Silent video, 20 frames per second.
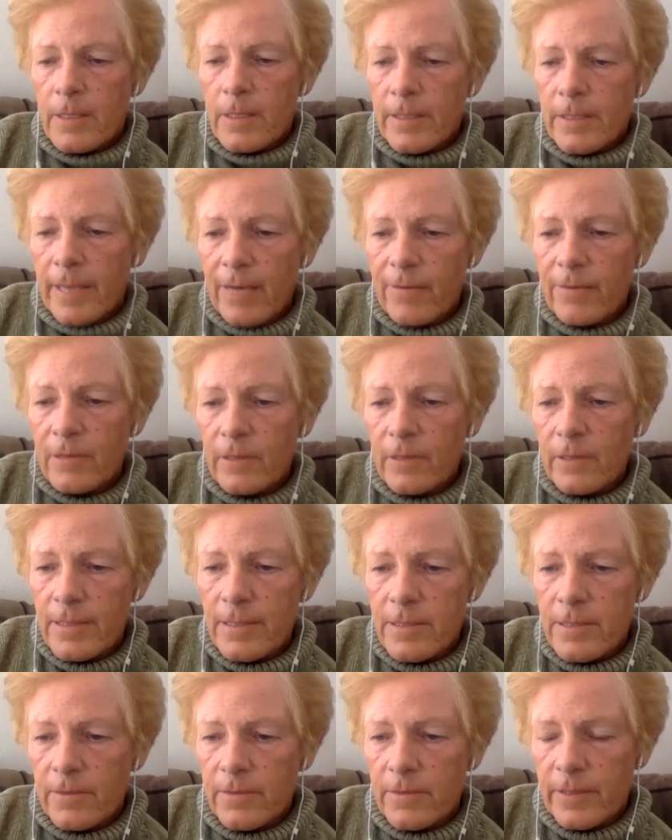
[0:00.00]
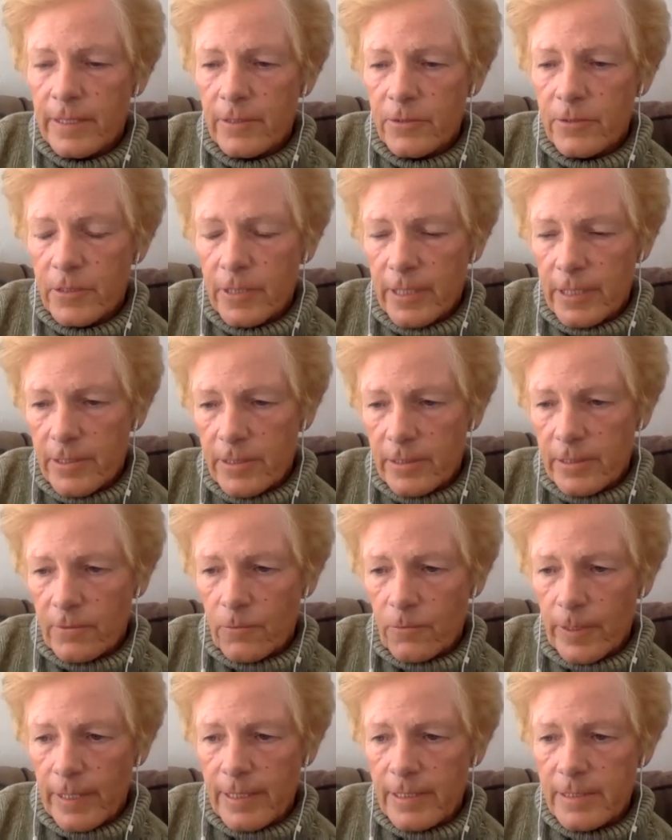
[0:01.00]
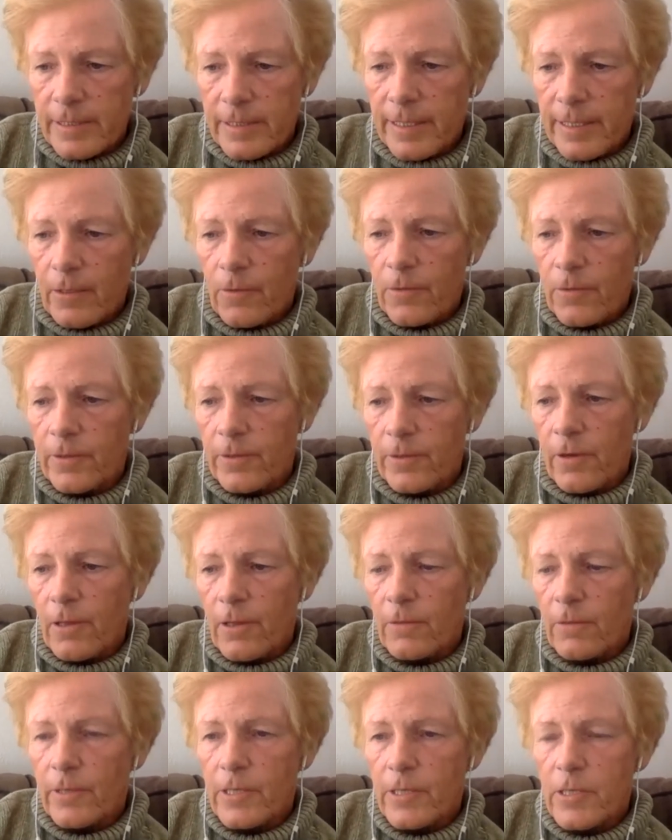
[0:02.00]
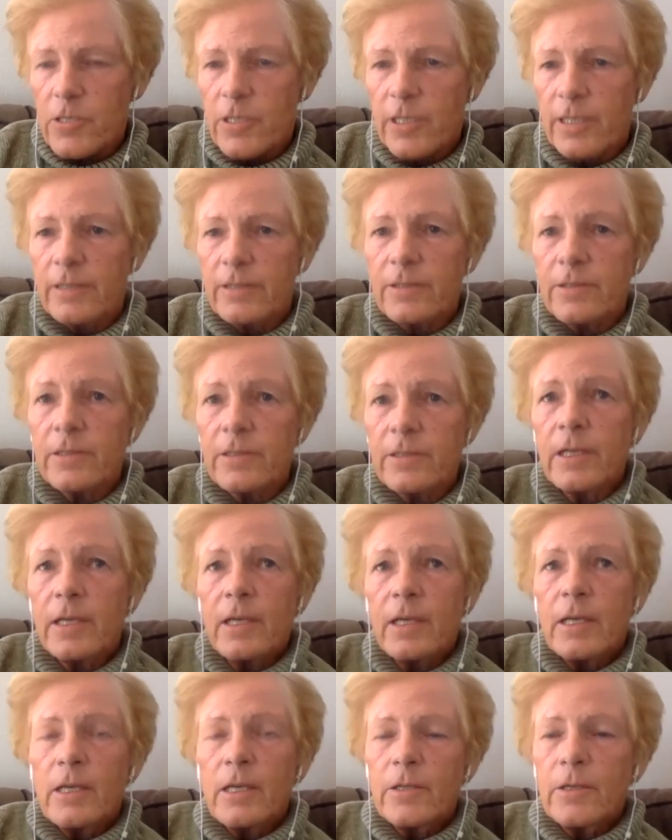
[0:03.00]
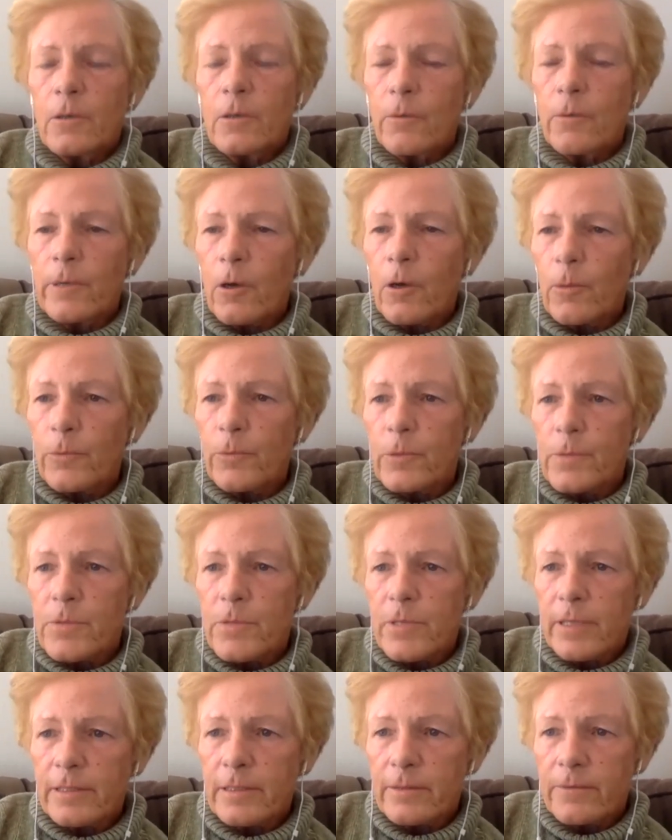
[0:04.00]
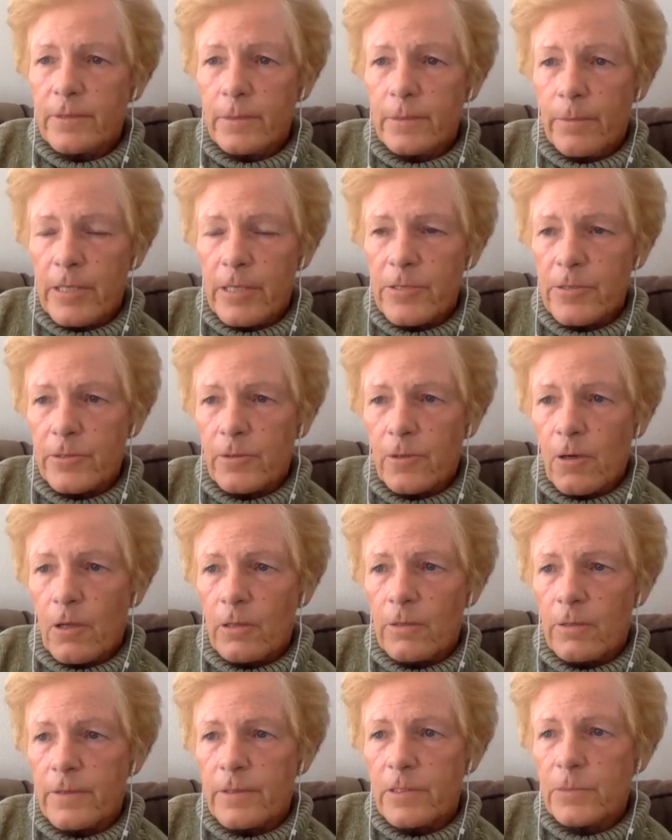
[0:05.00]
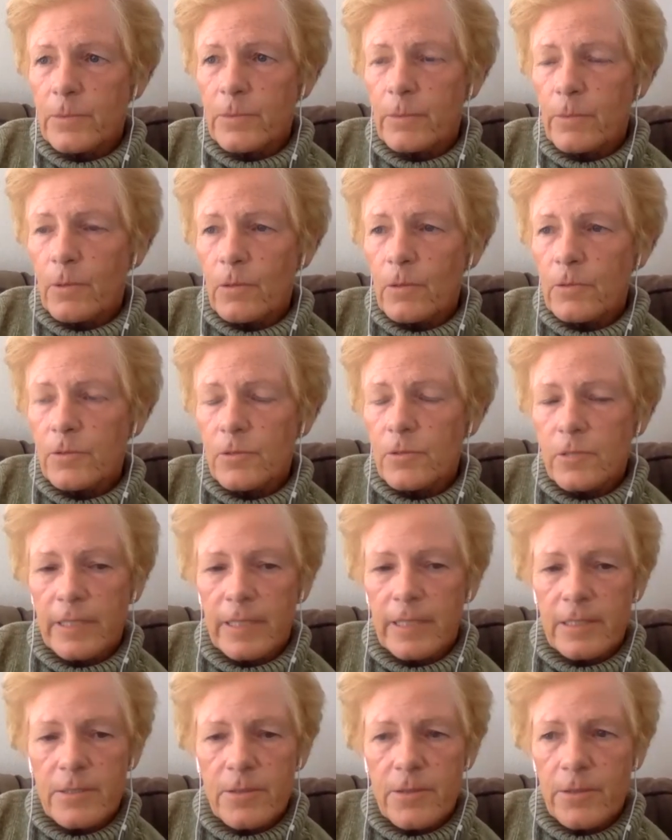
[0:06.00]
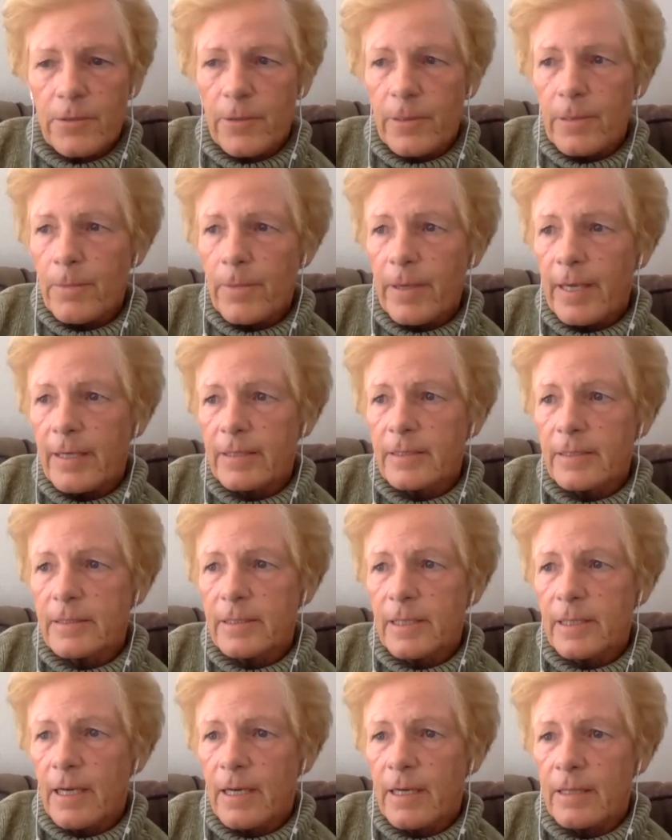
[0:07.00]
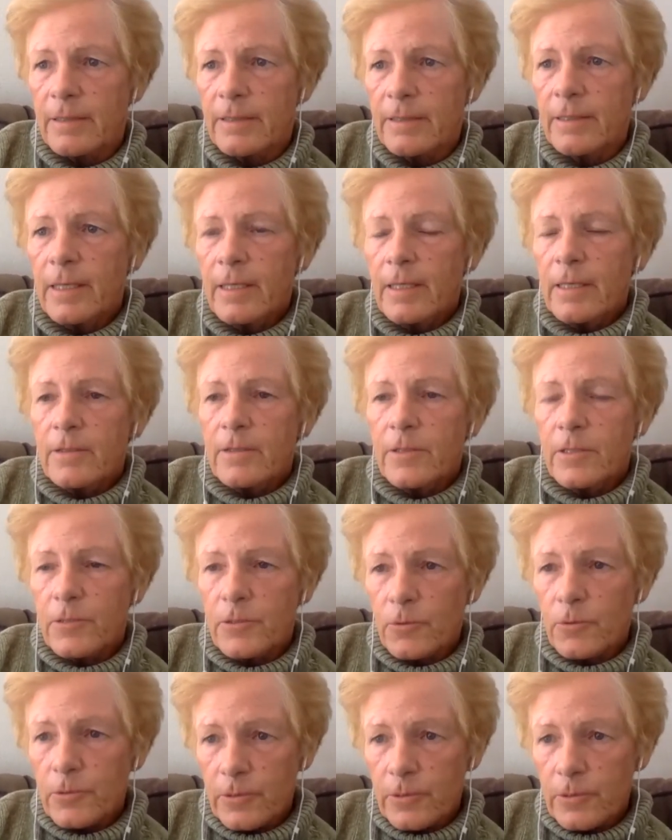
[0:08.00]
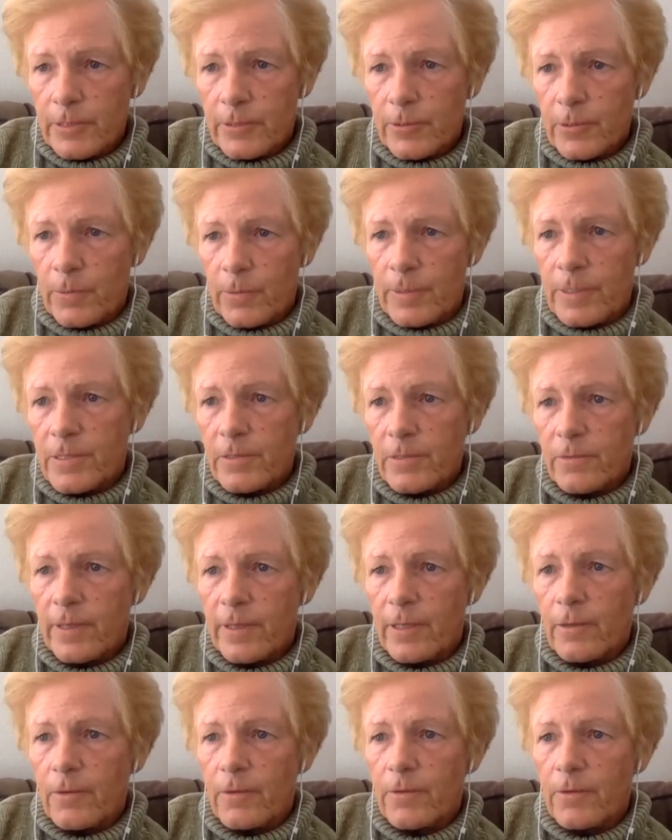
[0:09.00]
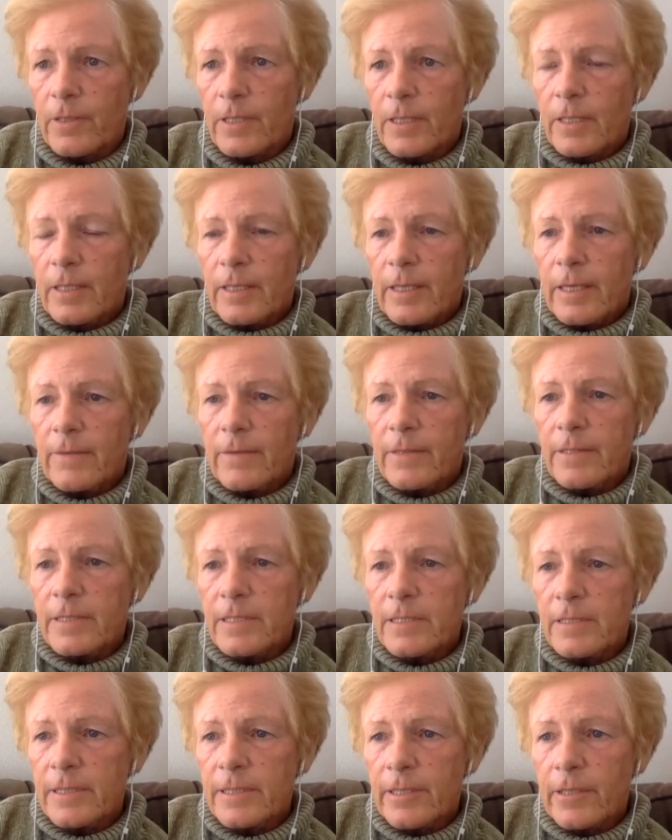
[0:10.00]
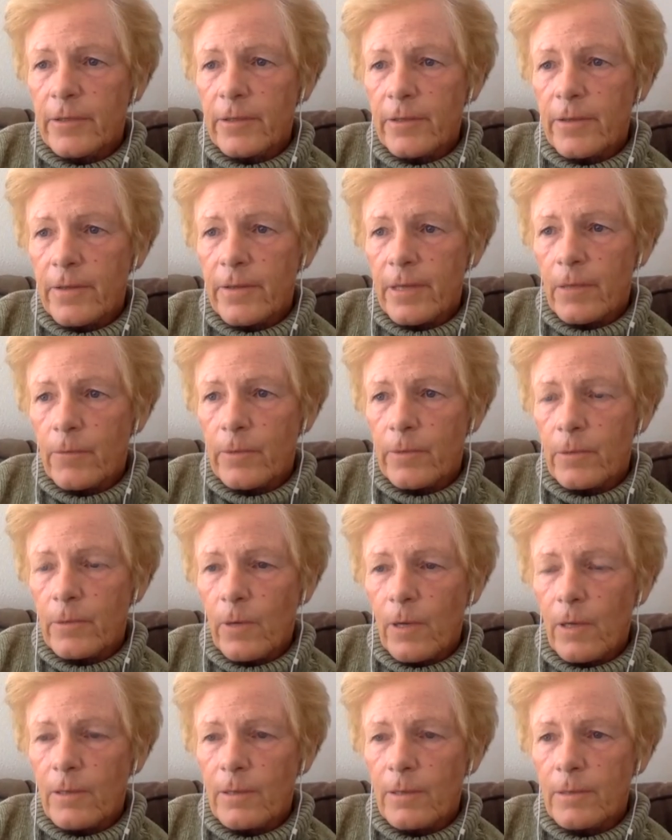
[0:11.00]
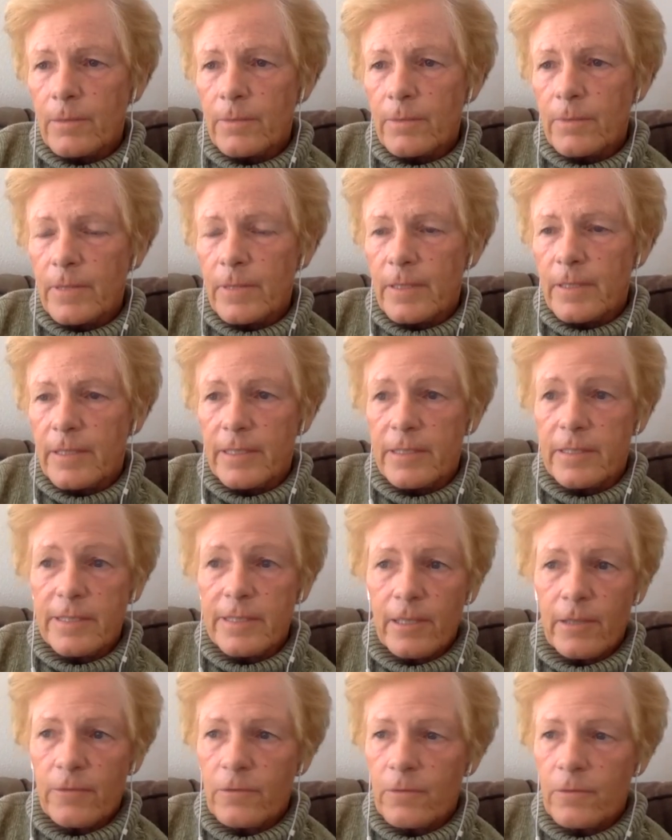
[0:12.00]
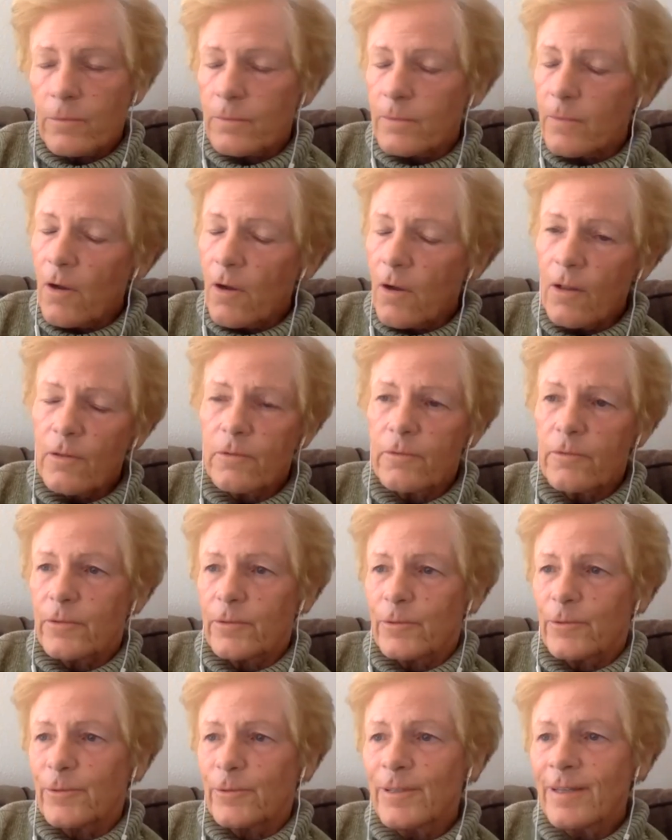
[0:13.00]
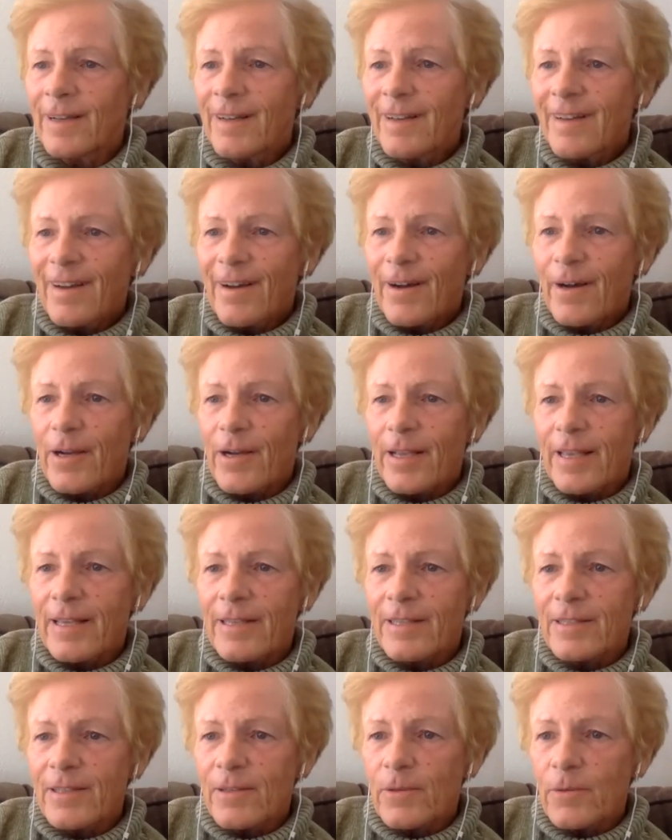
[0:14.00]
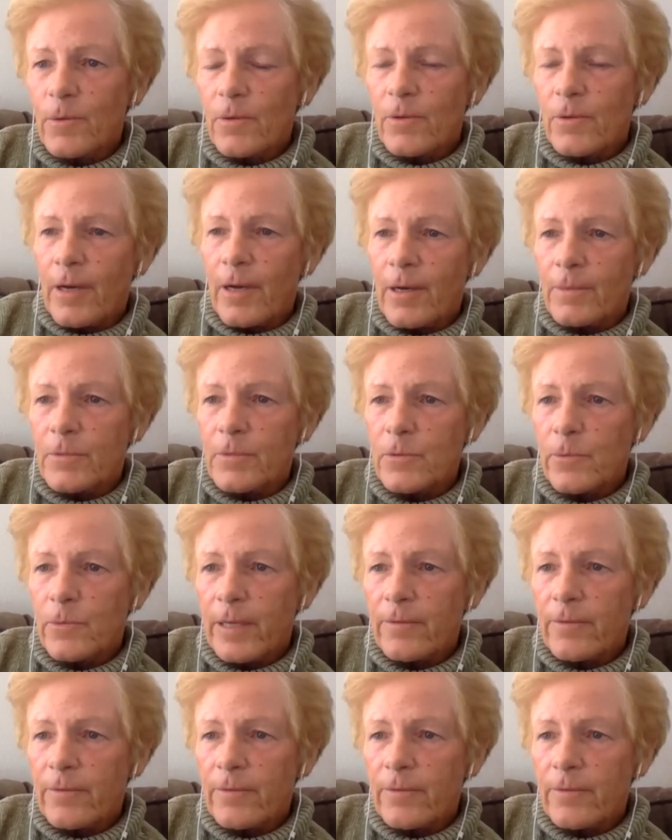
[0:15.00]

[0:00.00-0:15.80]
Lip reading: To have a lens of the intersection of race and health in all of our agendas, you know, we hope to objectively measure all of these proposals against their impact on the social determinants of health. And this is an area that we welcome the intel from all of you. So we